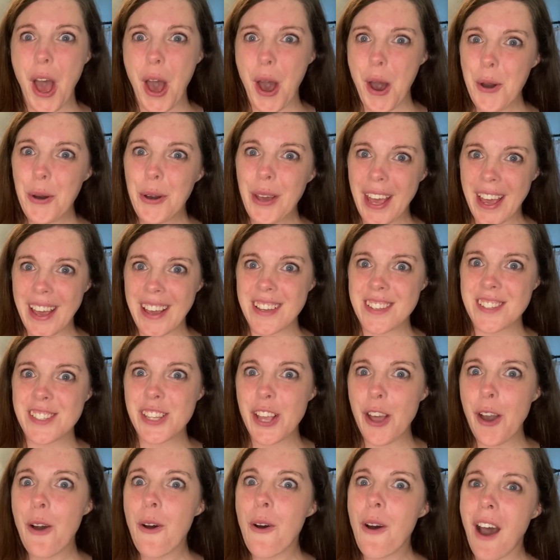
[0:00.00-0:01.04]
Okay,
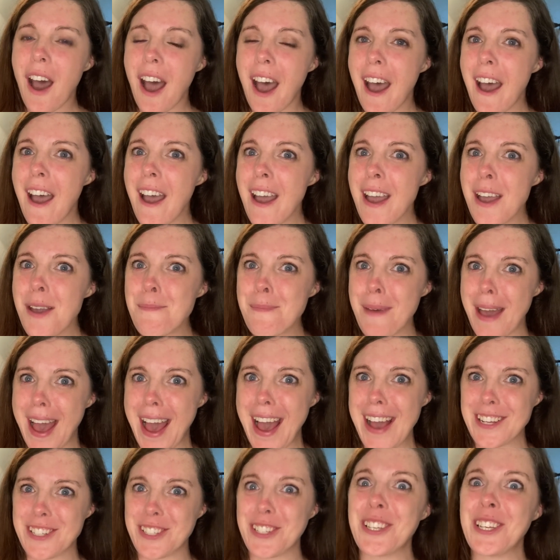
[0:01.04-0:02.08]
so I'm
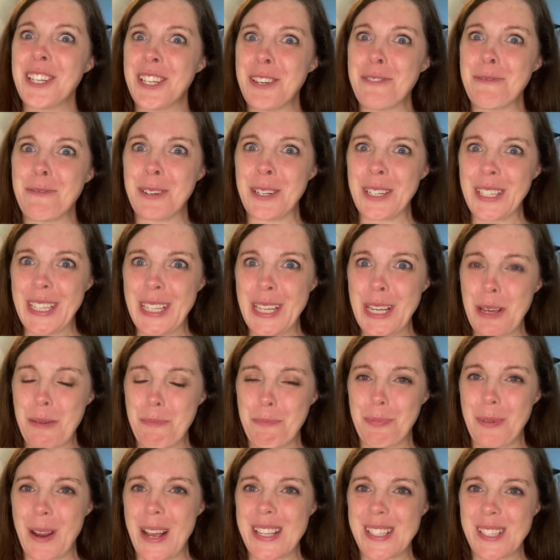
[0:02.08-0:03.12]
actually really
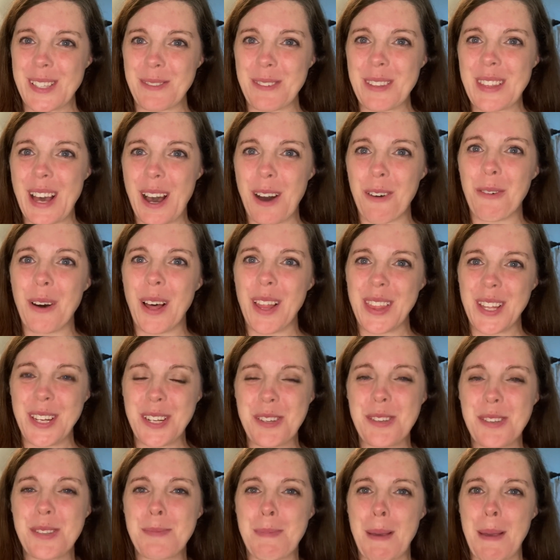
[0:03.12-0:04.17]
impressed with how well the
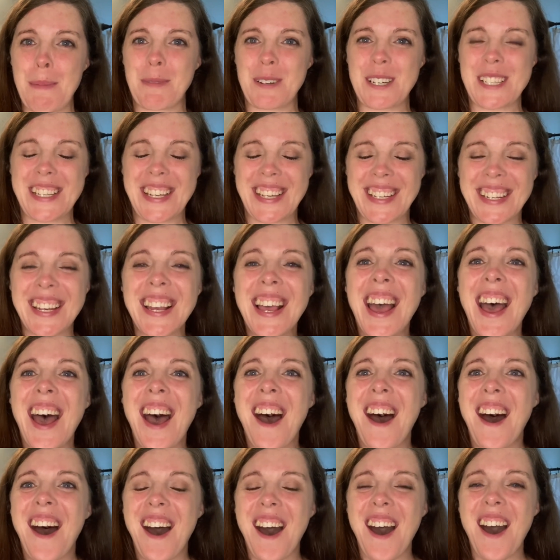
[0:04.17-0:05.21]
newspaper did.
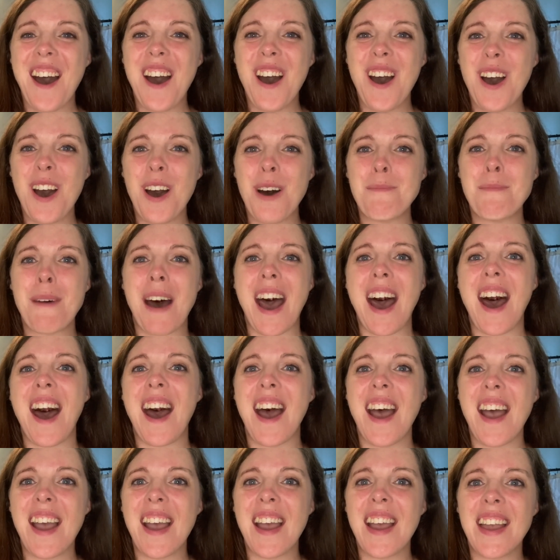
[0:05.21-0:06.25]

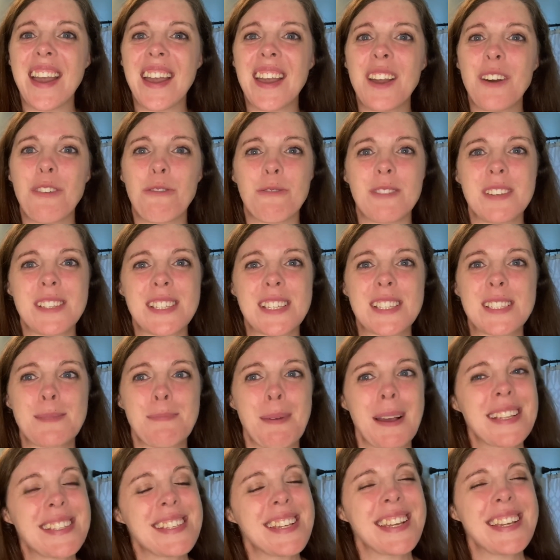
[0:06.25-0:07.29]
I was
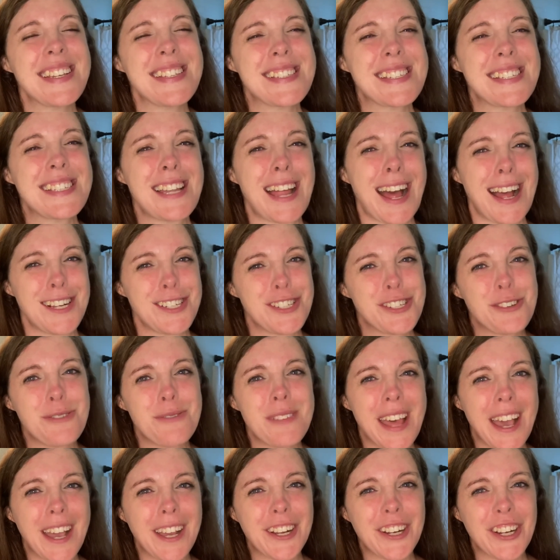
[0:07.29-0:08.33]
expecting it to not do
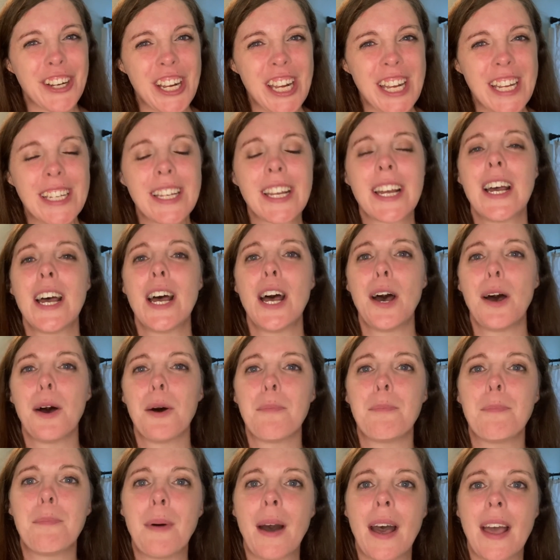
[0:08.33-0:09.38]
that great,
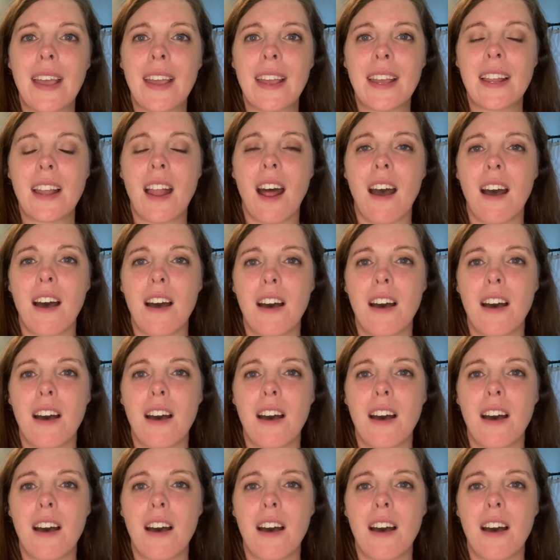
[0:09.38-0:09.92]
but